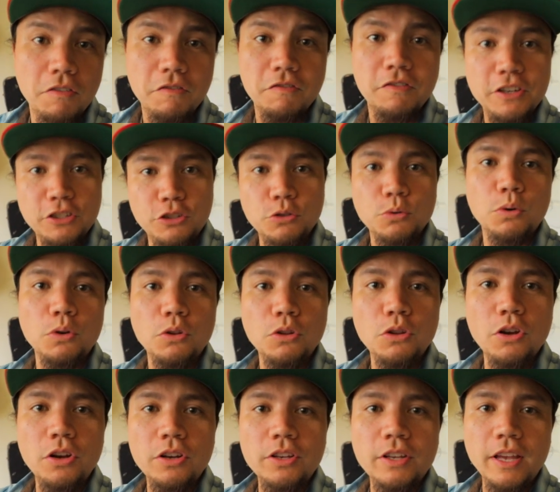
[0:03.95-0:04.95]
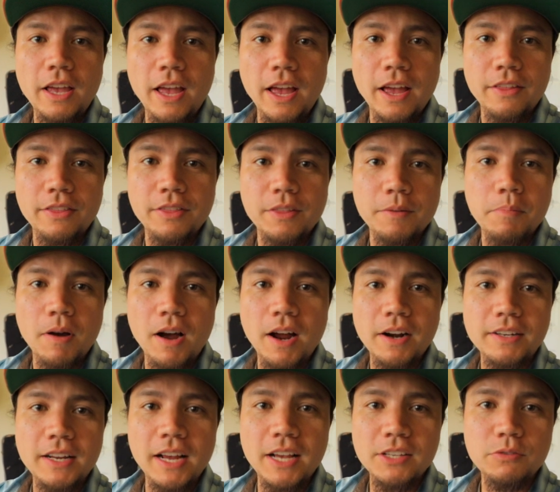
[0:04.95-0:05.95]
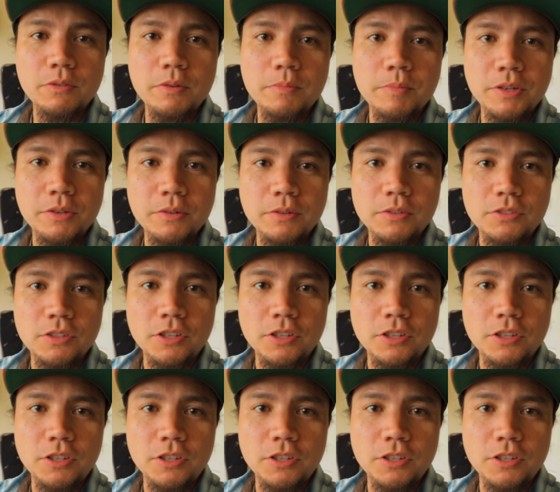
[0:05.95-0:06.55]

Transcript: visual look at the podcast we've been doing,